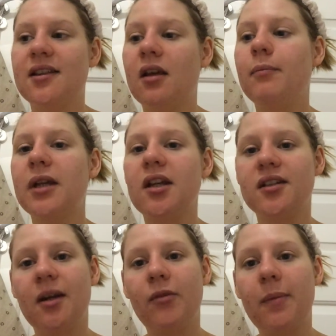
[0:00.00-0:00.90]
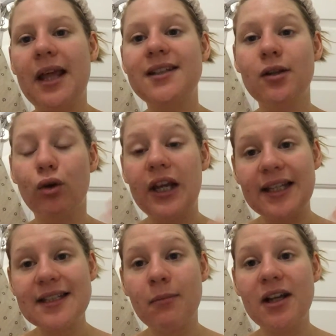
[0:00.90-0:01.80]
that because I'm replacing oil
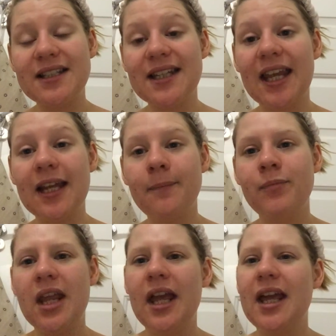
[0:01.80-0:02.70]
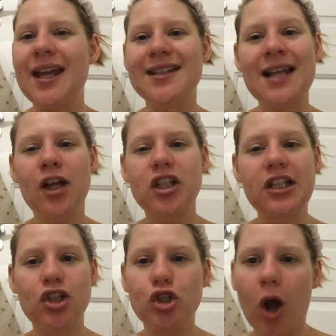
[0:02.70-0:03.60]
into my skin, it's
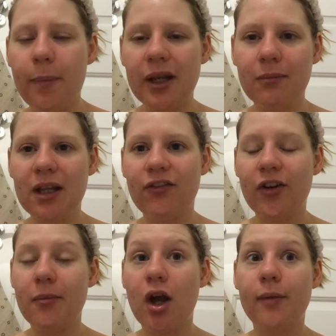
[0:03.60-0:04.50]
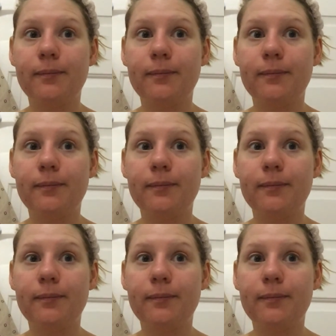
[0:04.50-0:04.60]
actually stopping me from